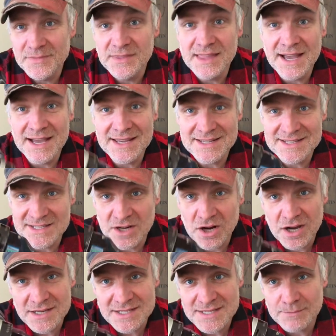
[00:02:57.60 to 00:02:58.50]
that is an
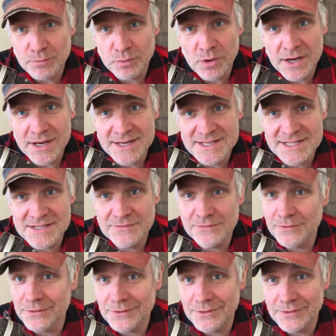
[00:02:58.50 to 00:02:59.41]
awesome price
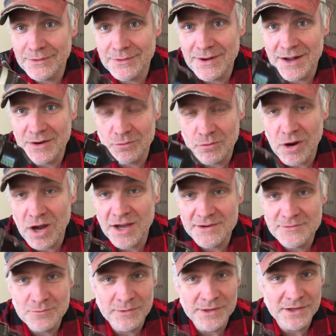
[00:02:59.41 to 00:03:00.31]
for a
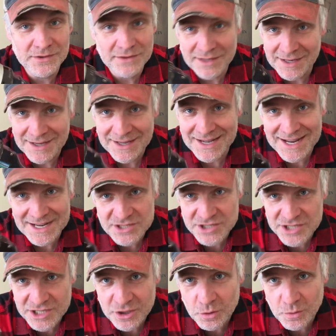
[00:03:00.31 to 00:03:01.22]
rod and reel that you can
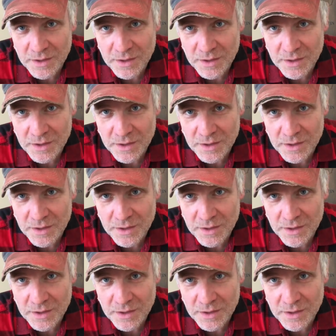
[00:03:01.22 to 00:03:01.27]
actually go